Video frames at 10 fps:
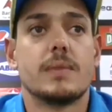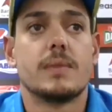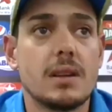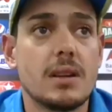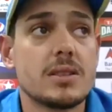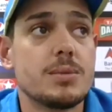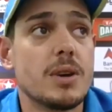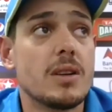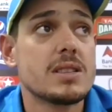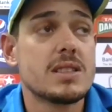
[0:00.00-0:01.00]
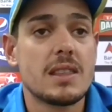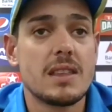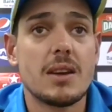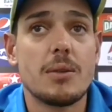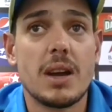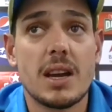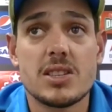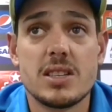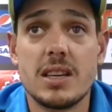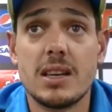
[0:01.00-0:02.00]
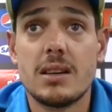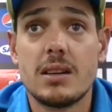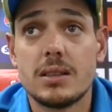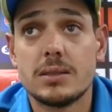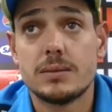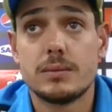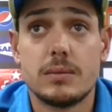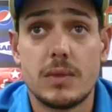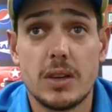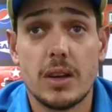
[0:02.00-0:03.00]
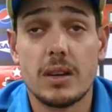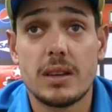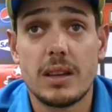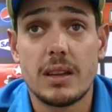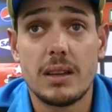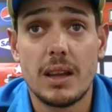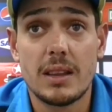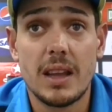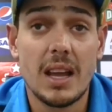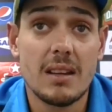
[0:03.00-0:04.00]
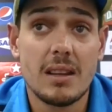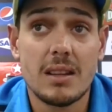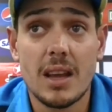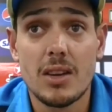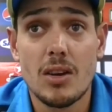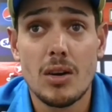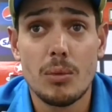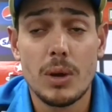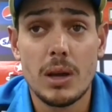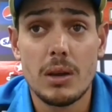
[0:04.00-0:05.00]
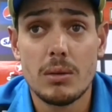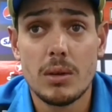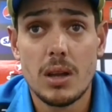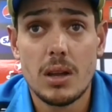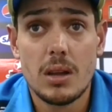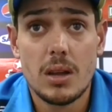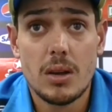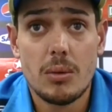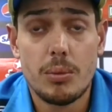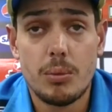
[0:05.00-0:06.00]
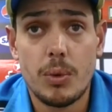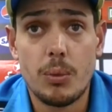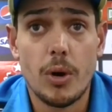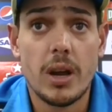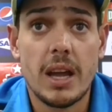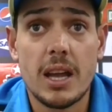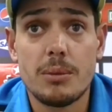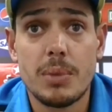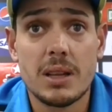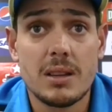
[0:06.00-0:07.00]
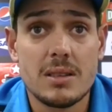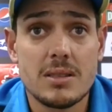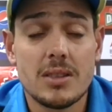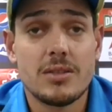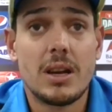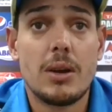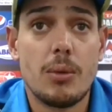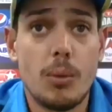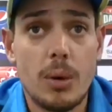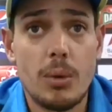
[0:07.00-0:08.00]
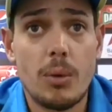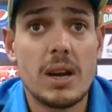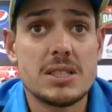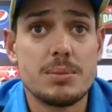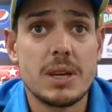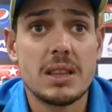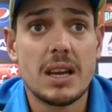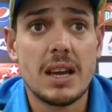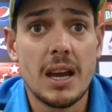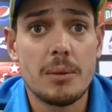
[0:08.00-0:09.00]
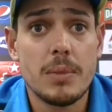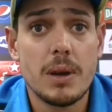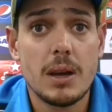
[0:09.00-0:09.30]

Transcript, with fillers: Yeah, to be honest, I think we actually, you know, at the end of the day, yeah, we were ahead, but it's not really where we wanted to be in the game.